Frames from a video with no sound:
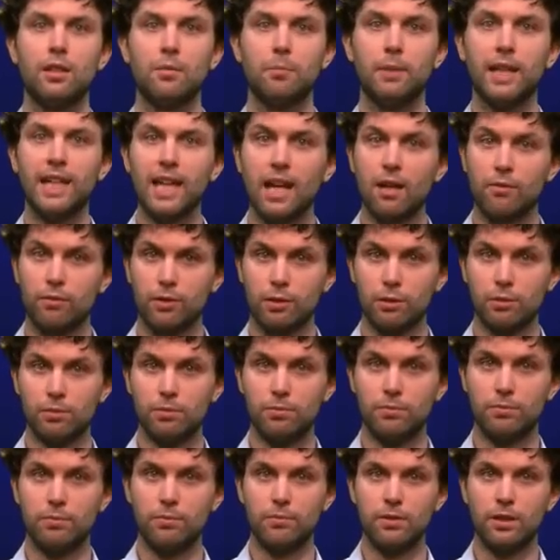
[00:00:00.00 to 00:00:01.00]
Be careful.
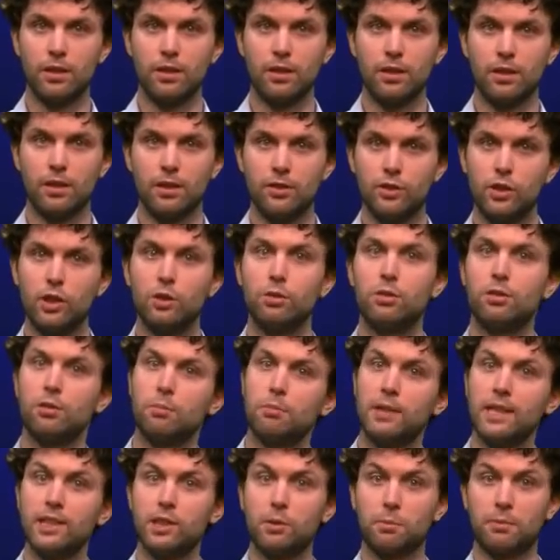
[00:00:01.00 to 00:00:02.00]
Due to
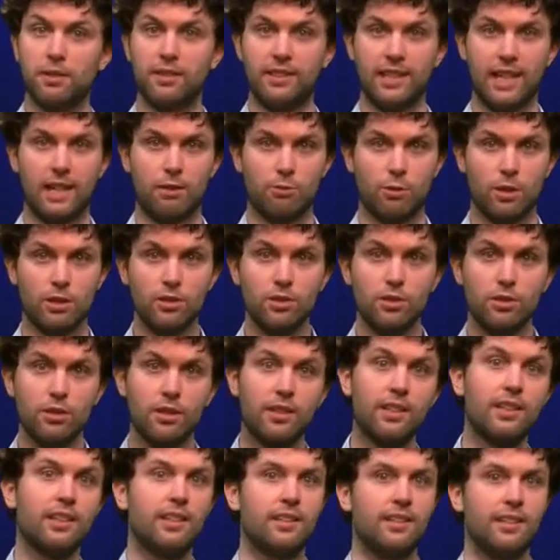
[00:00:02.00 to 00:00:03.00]
measurement errors,
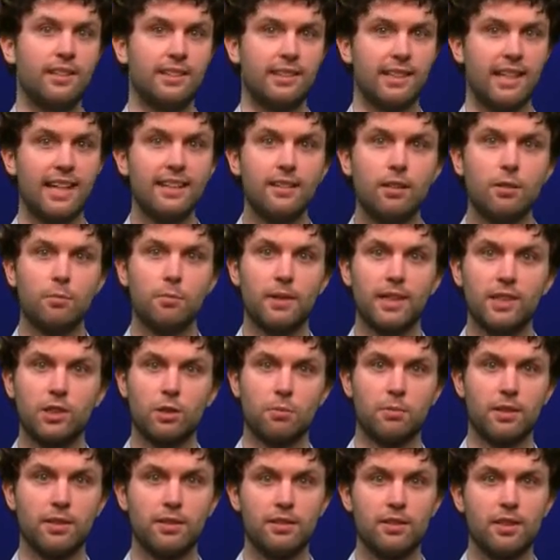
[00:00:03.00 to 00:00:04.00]
this latter
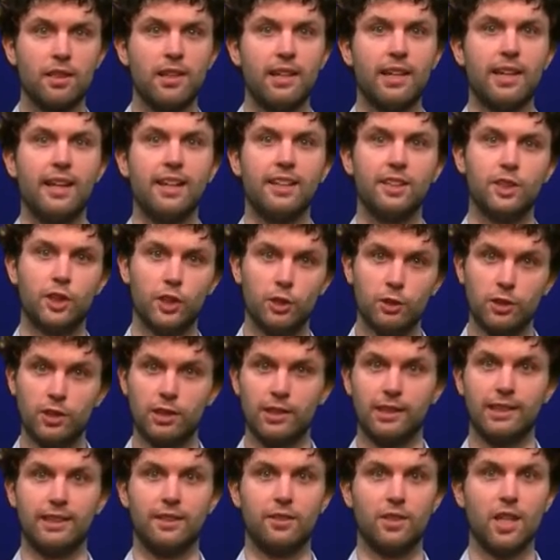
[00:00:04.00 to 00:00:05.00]
measurement is
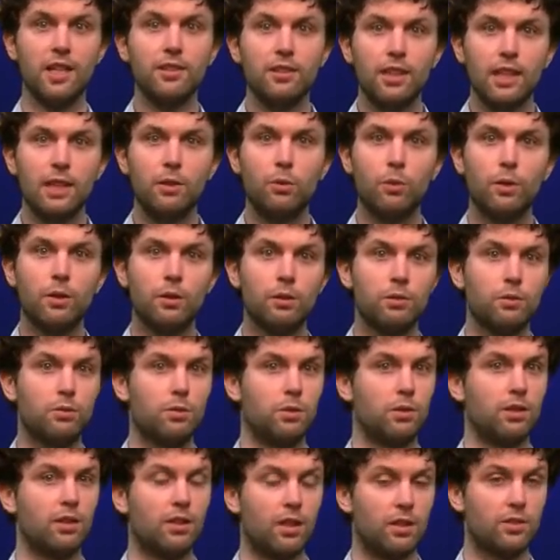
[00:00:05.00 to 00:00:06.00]
usually not equal
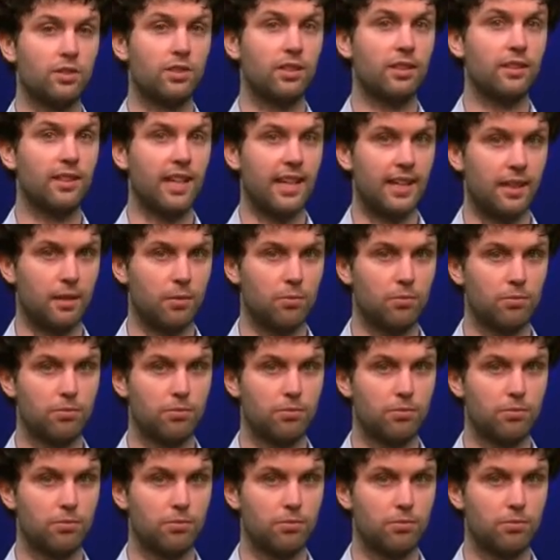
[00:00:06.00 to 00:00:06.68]
to the constant a.